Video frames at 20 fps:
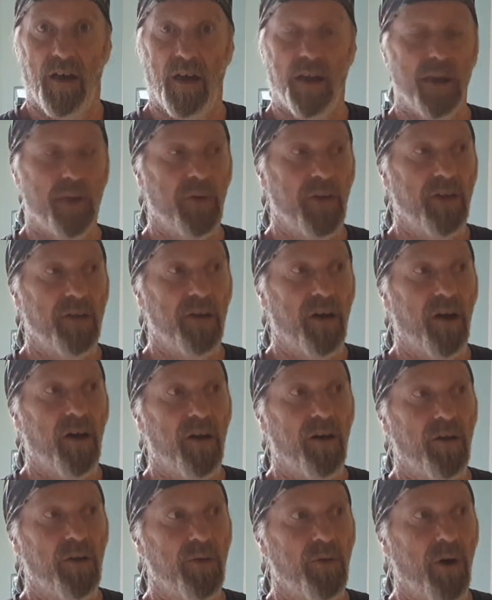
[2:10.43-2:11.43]
And he went,
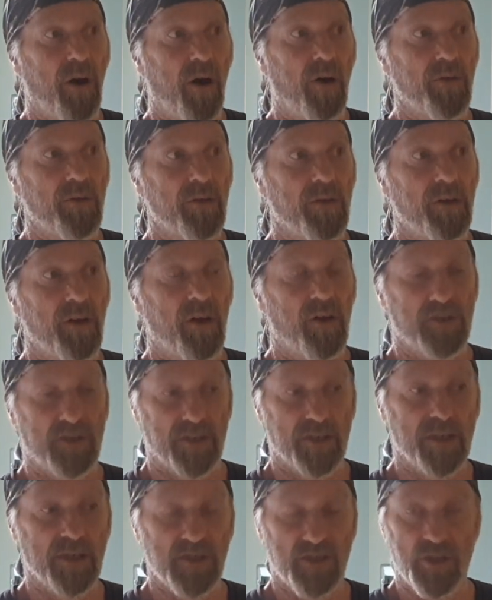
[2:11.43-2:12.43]
oh, I'll, I'll get
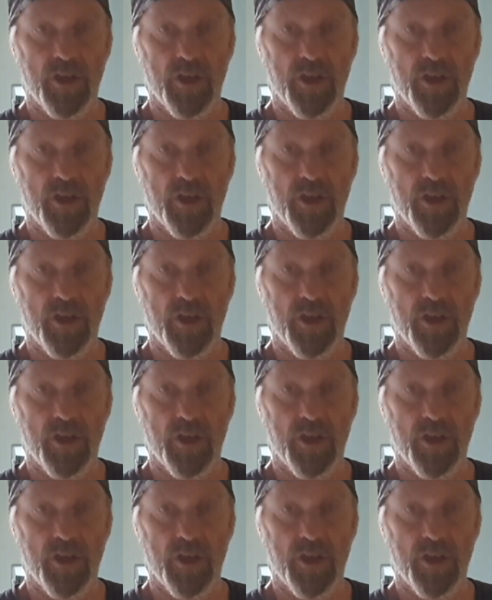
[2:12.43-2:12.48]
it.